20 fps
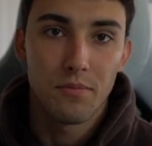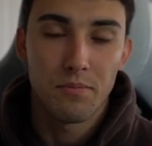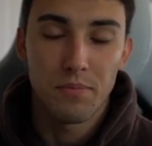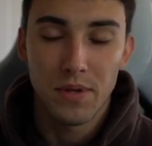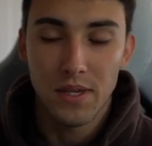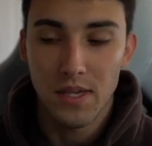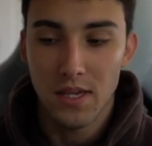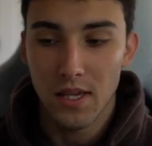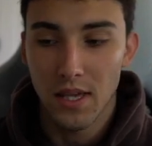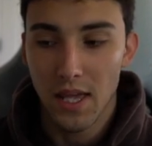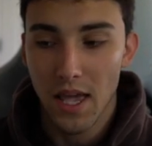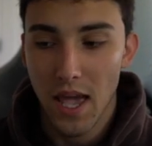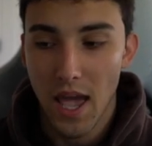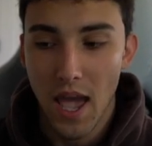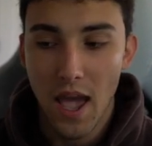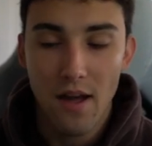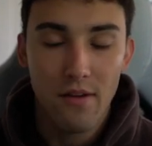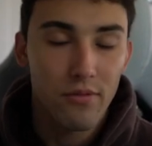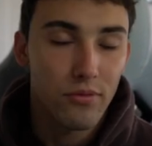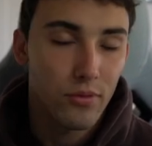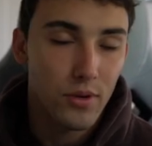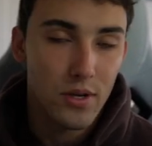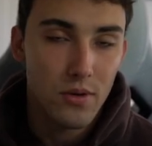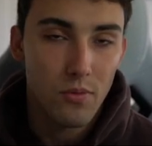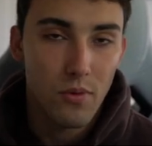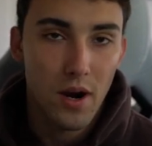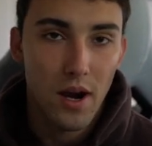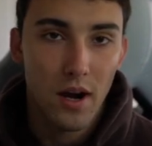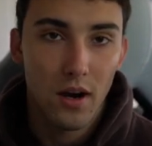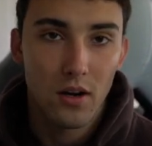being
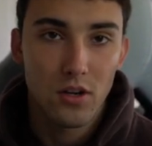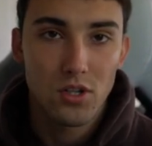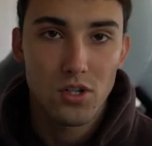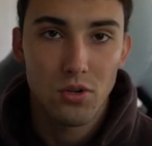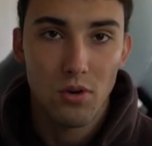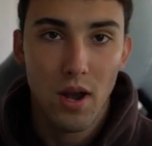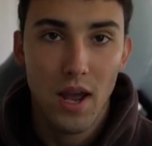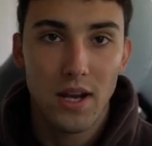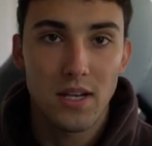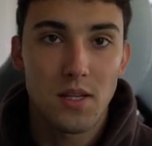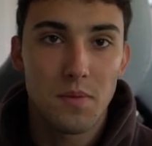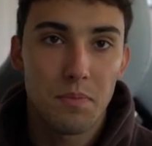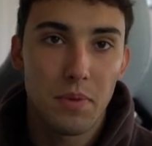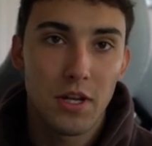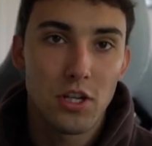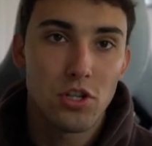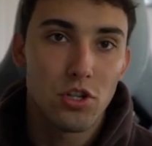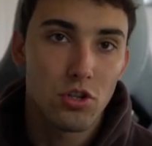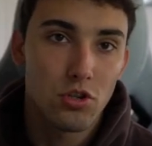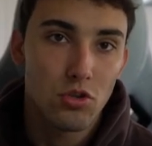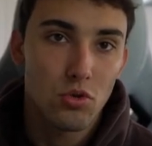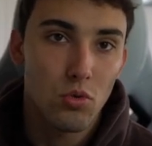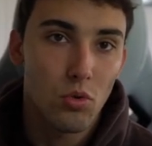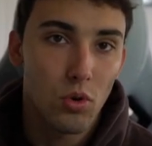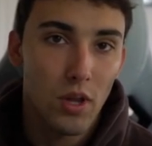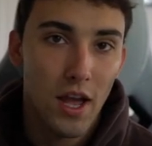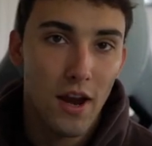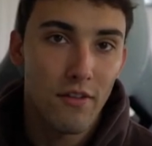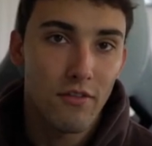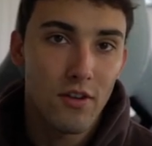everywhere, trying to pitch your
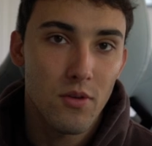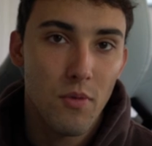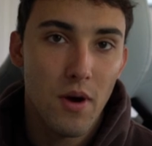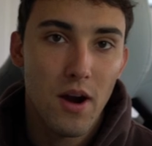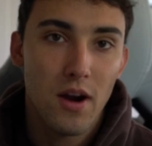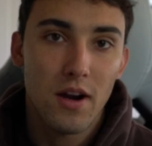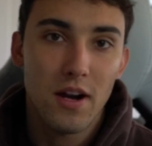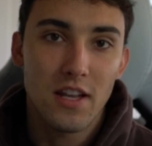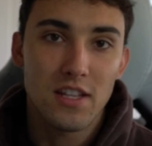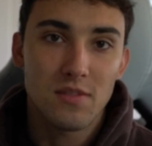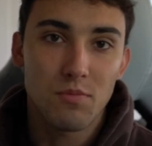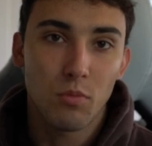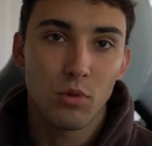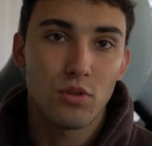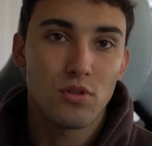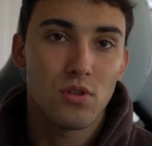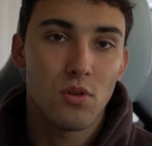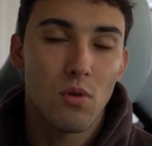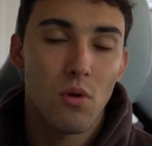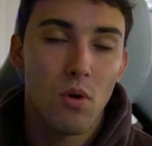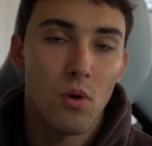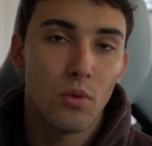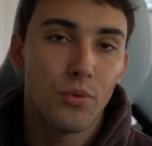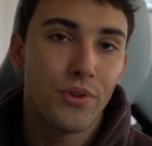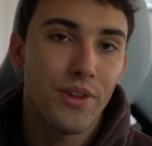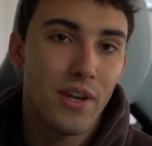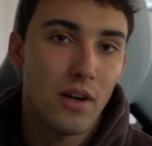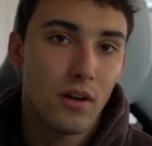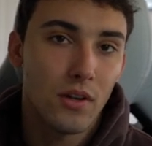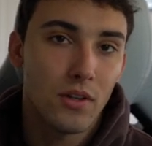school everywhere, it's more so
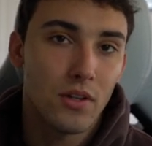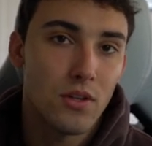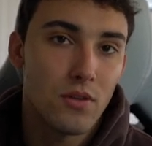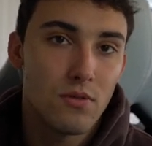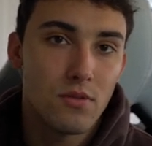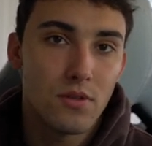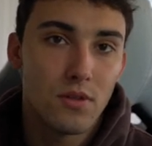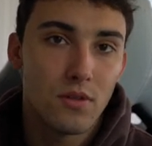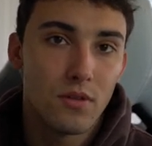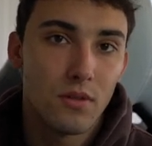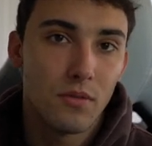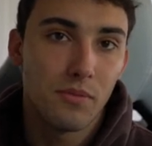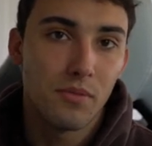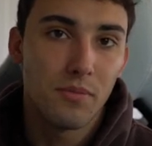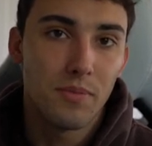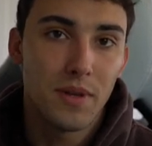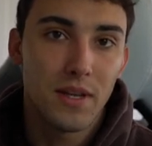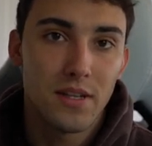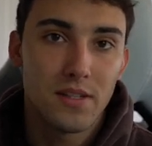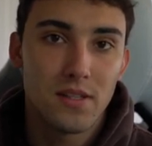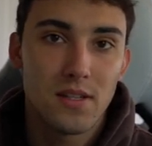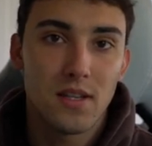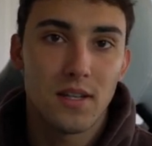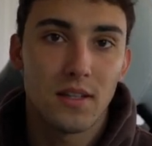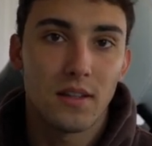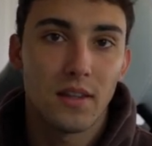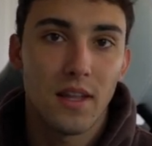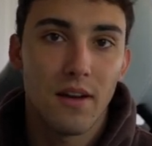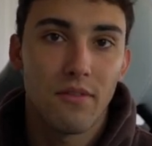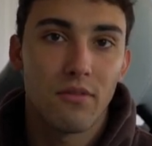only on YouTube because he
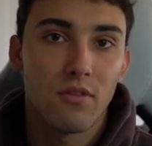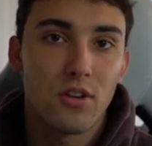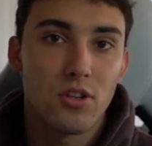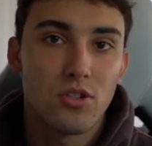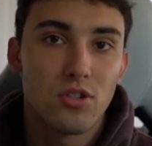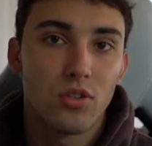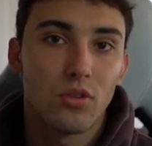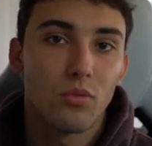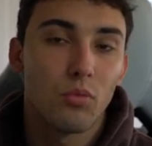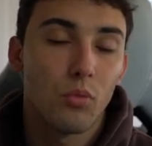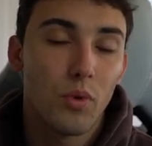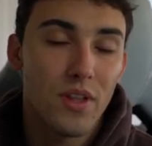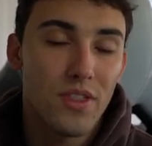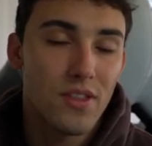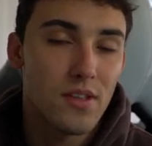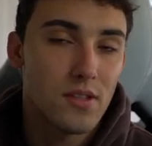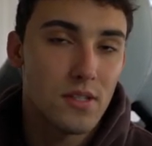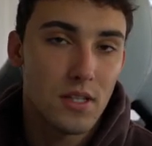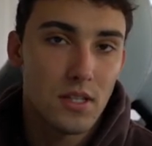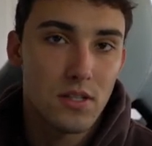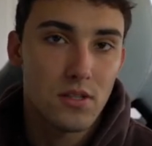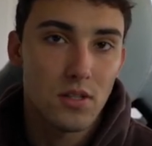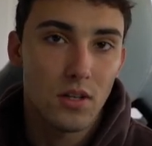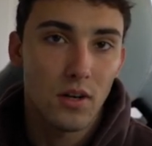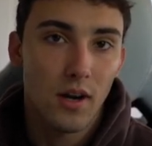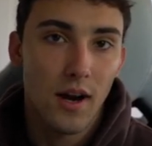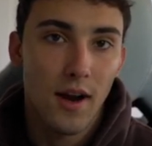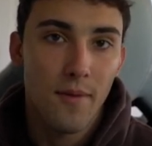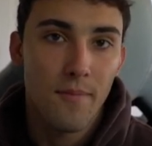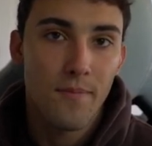can leverage with his
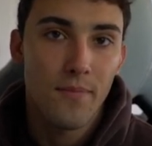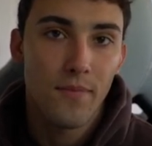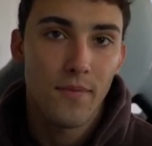Instagram